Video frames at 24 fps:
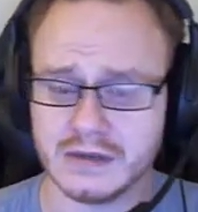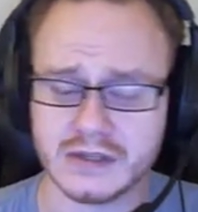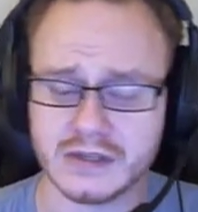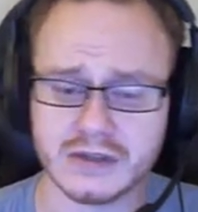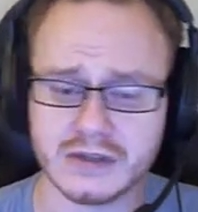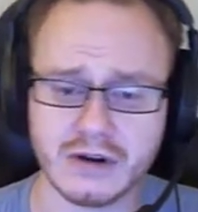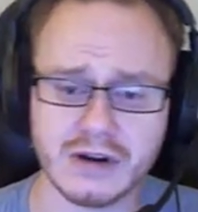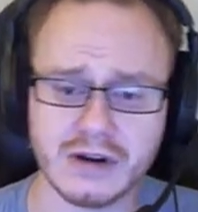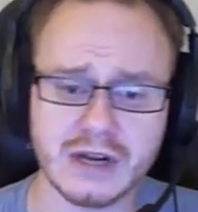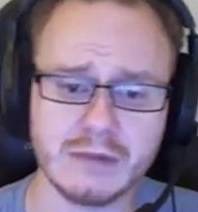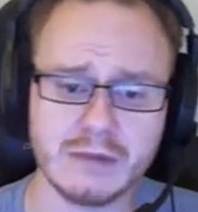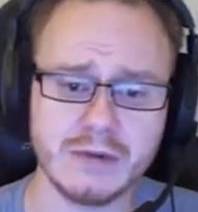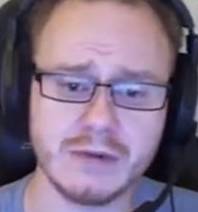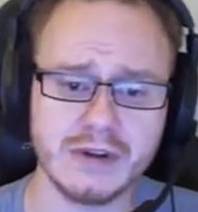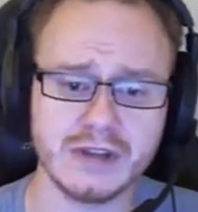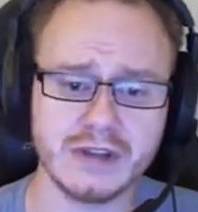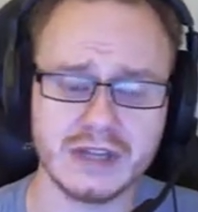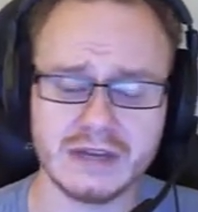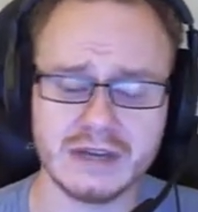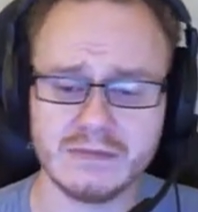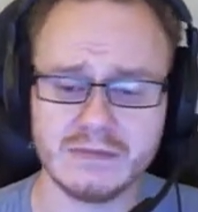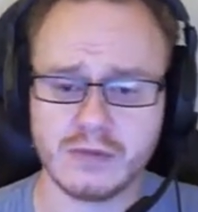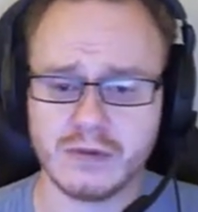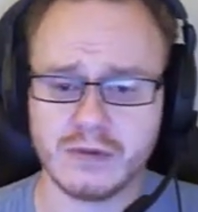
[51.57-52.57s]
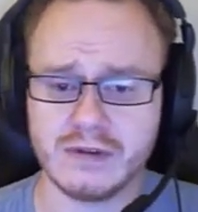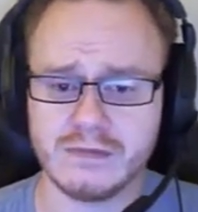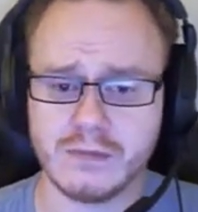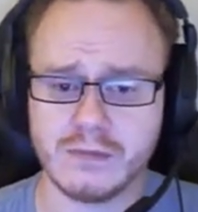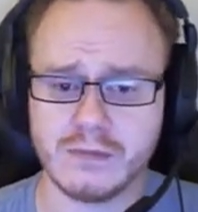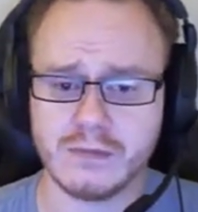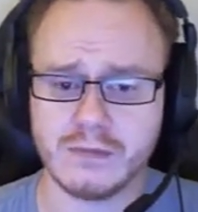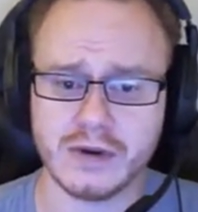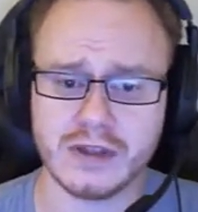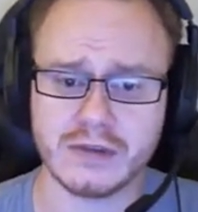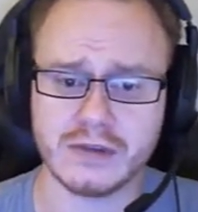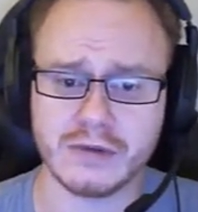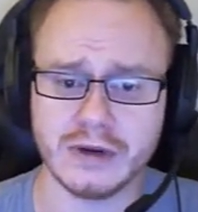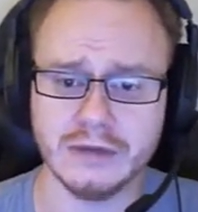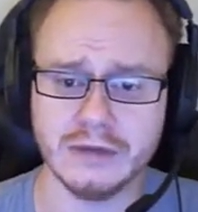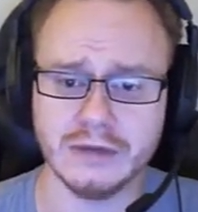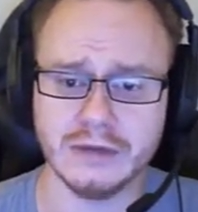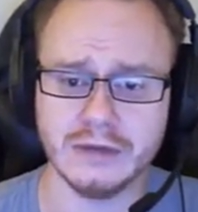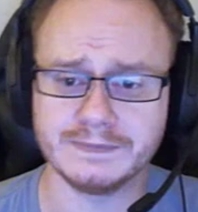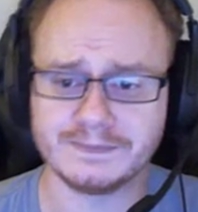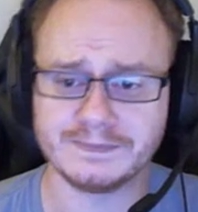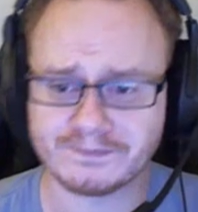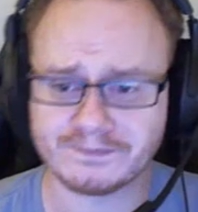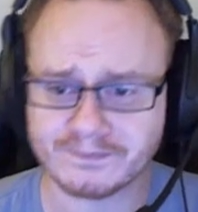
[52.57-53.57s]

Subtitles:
Starting with 11.43,